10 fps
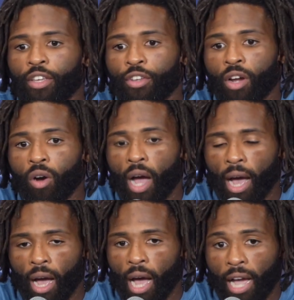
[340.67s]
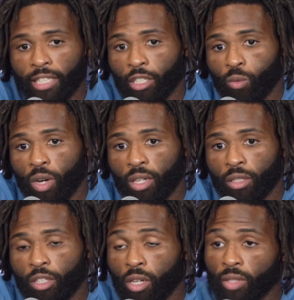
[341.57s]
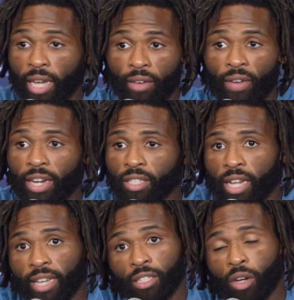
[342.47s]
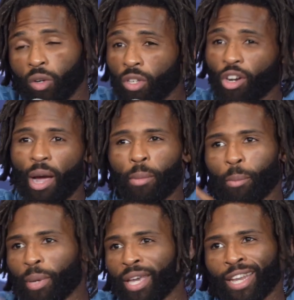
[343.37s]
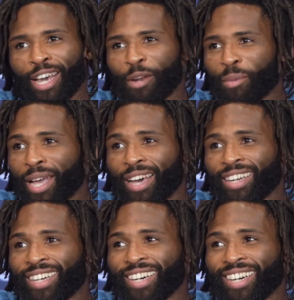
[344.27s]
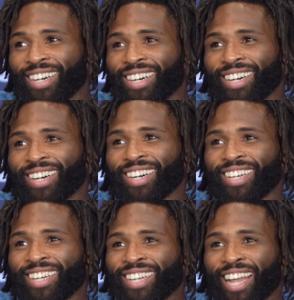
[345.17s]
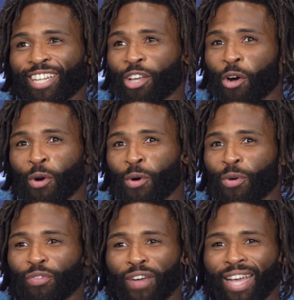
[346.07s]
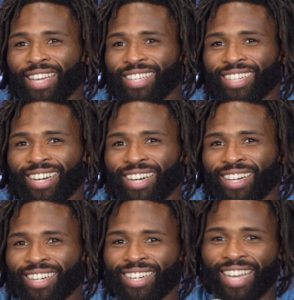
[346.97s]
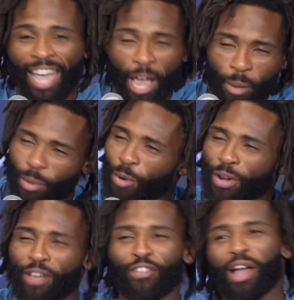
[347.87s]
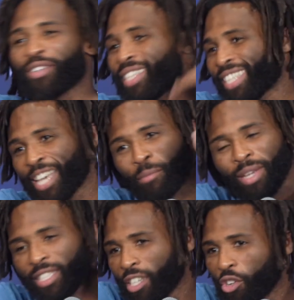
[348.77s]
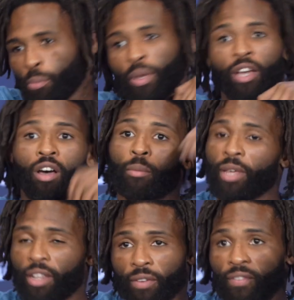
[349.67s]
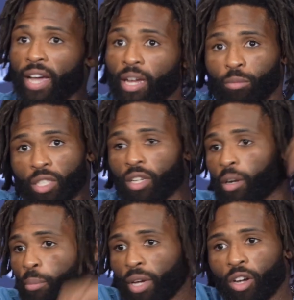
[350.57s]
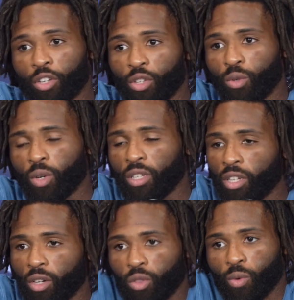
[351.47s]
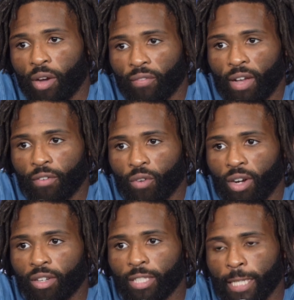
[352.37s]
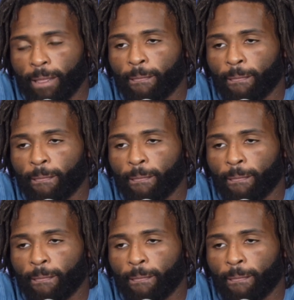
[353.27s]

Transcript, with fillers: You know, I just want to, you know, take advantage of that. So, you know, I've been picking at him kind of like the whole fight camp or whatever. I'll just continue to pick on him. And in the fight, I'm just going to pick on you, you know, throughout 5 rounds.